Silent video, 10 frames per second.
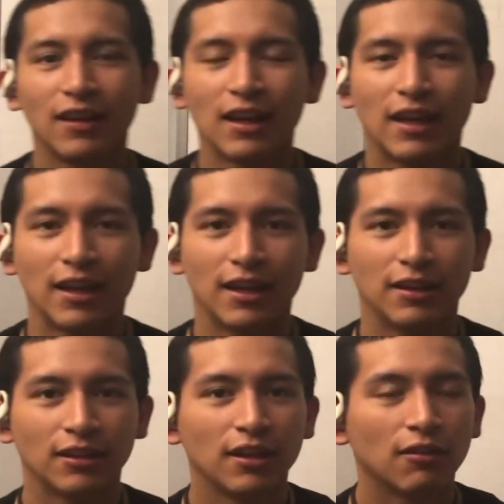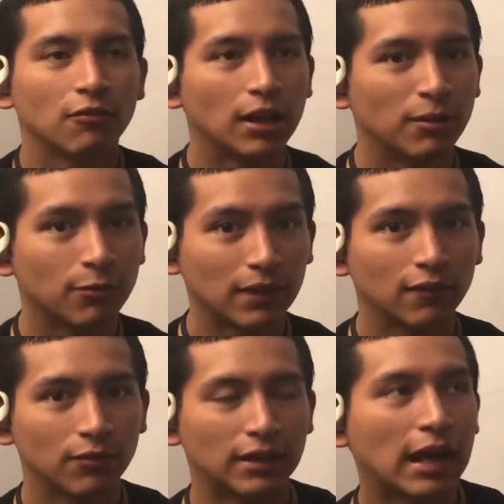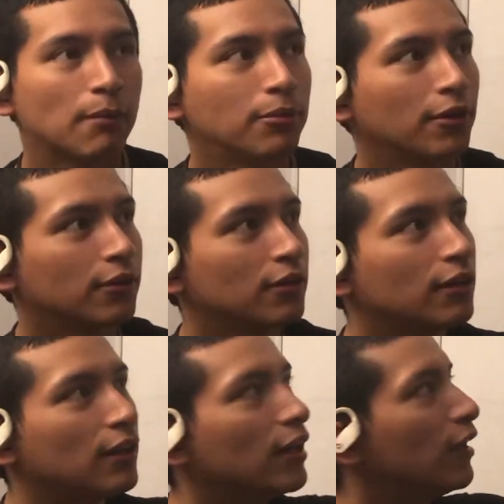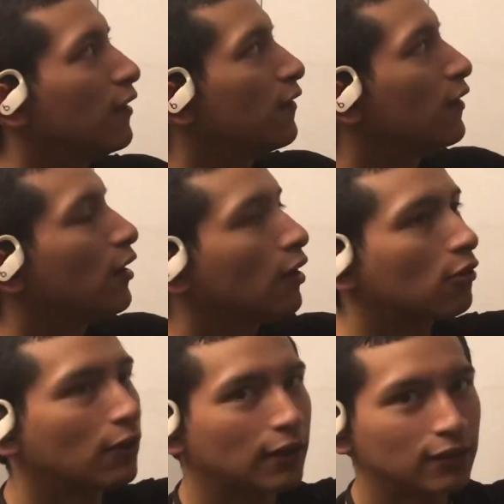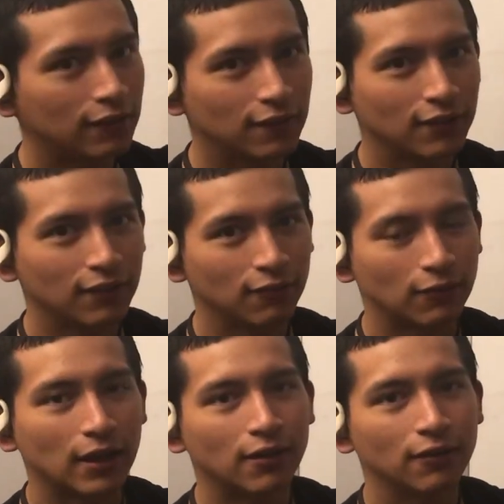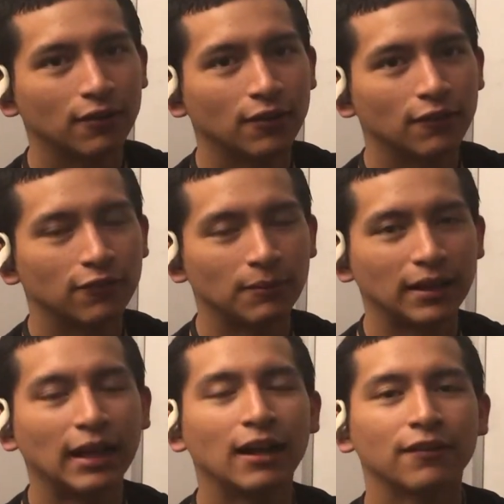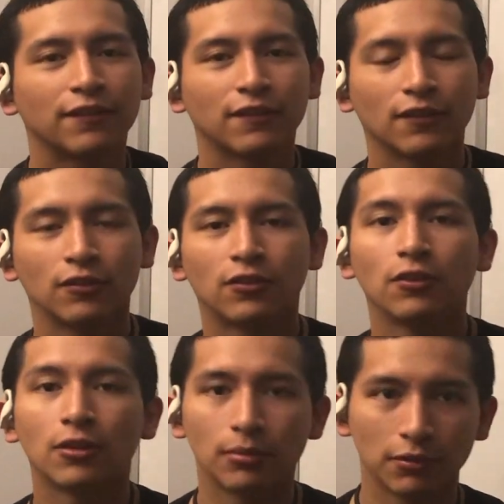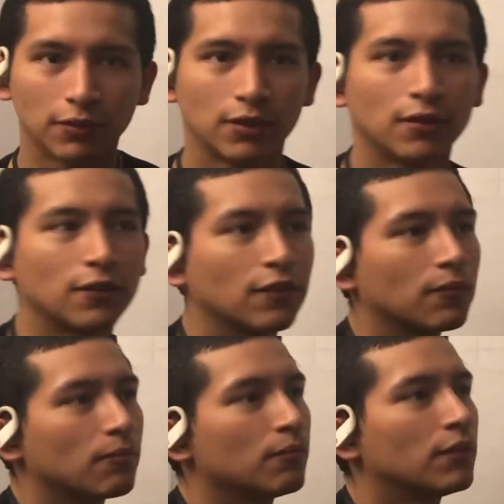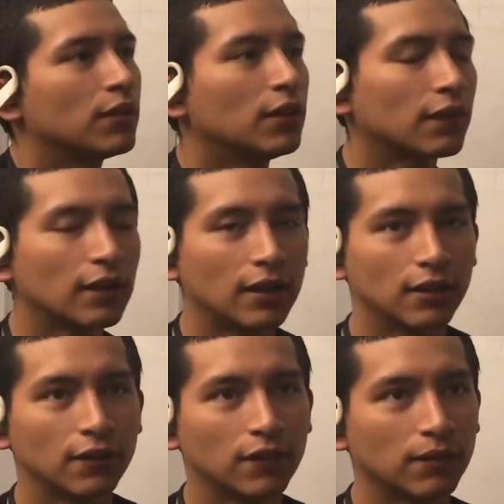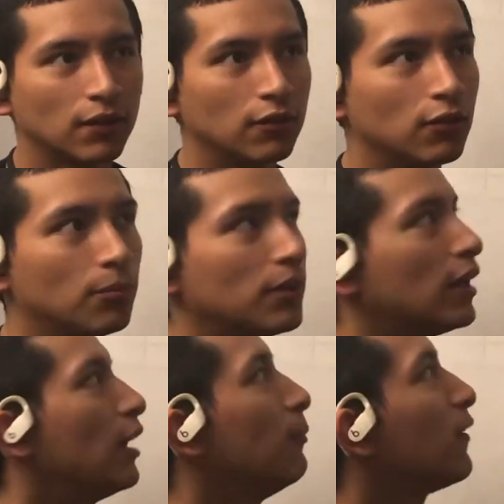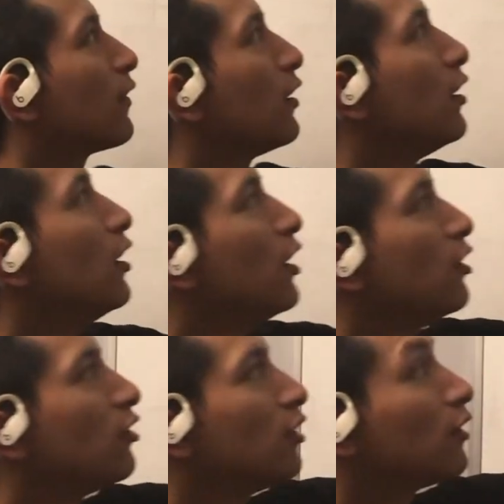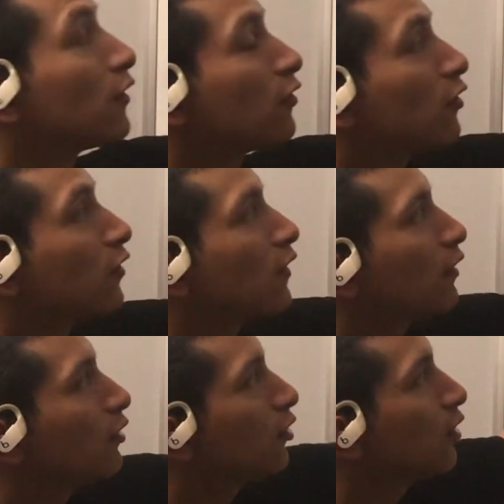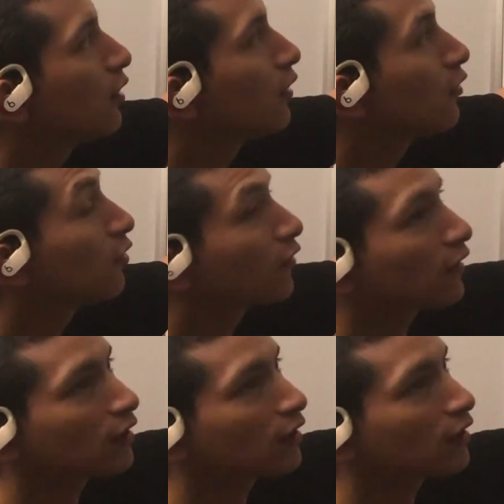And what I'm expecting from the output is a quick and easy route from my house to the movie theaters. There's a lot of other steps I can do, but yeah, basically, this is just like